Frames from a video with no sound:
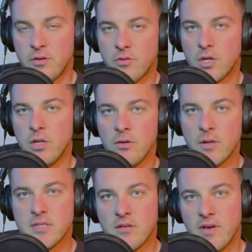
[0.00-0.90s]

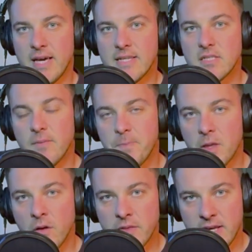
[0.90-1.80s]
clueless advice
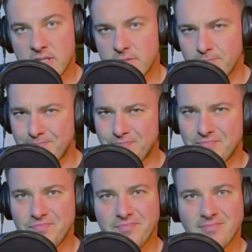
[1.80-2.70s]
on this?
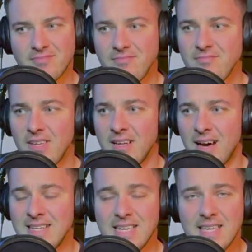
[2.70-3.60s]

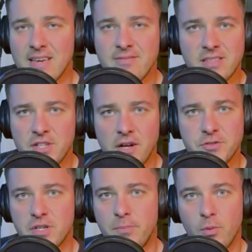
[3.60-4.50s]
I say give the Challenge
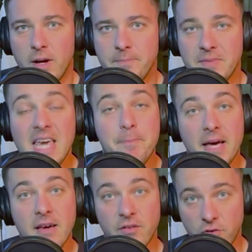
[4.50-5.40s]
Cup away. Keep
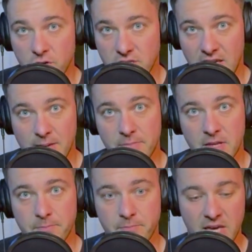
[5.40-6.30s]
it, of course. Keep
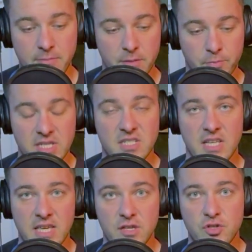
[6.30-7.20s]
the
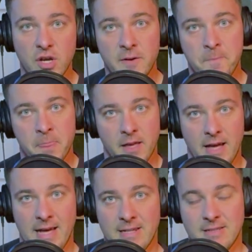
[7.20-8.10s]
prestige
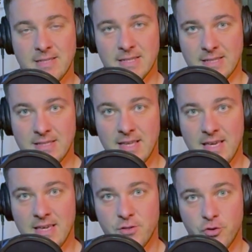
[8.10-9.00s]
and
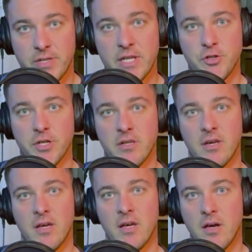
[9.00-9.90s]
the tradition,
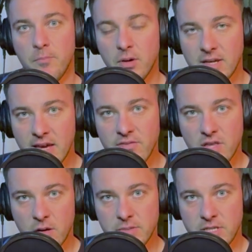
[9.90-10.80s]
but give the
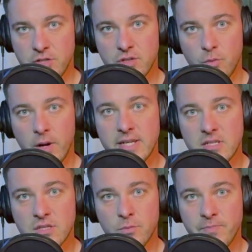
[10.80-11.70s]
competition away to
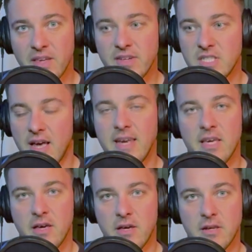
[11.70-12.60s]
someone. Give it to Eddie
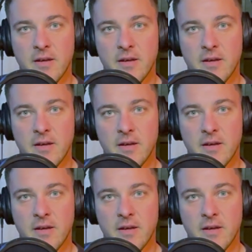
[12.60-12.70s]
Hearn.